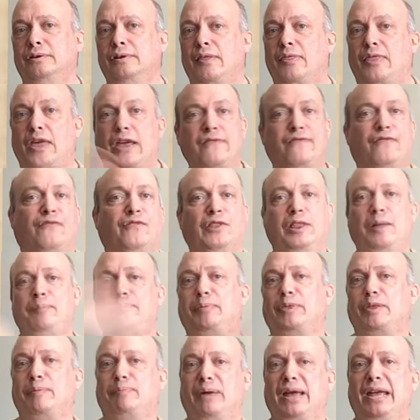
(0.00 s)
They
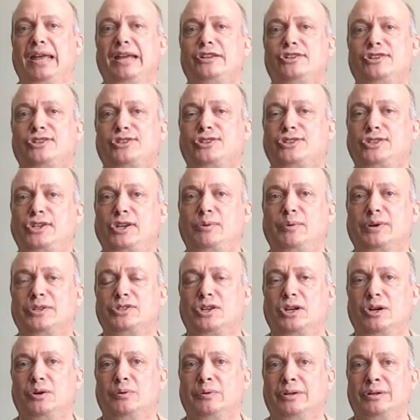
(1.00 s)
flip the page to see what's
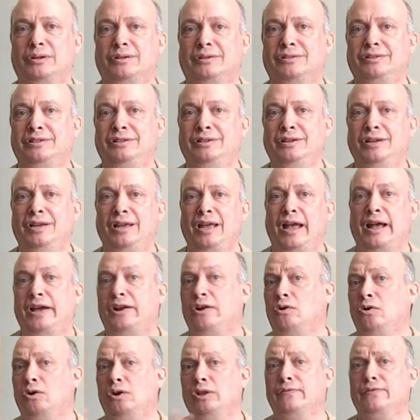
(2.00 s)
going on, and
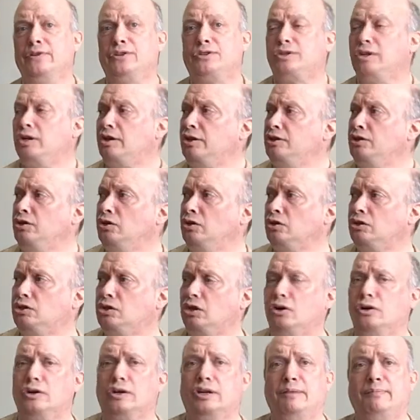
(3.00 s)
all of a sudden you're
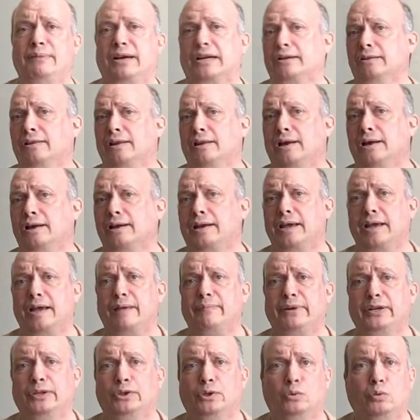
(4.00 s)
talking about a log
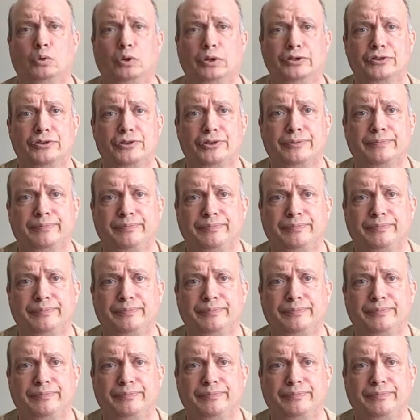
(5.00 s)
cabin in the woods.